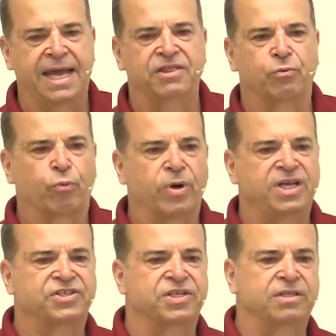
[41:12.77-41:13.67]
And the
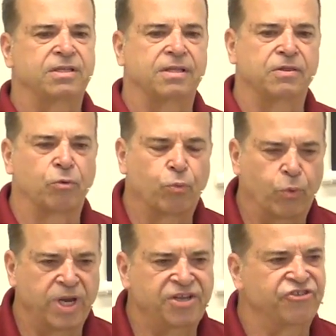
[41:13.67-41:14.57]
reason, the
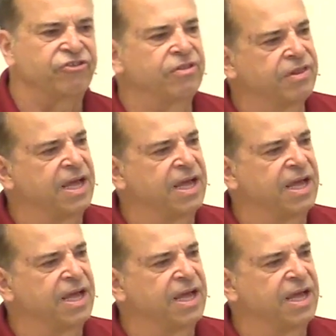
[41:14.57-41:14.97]
reason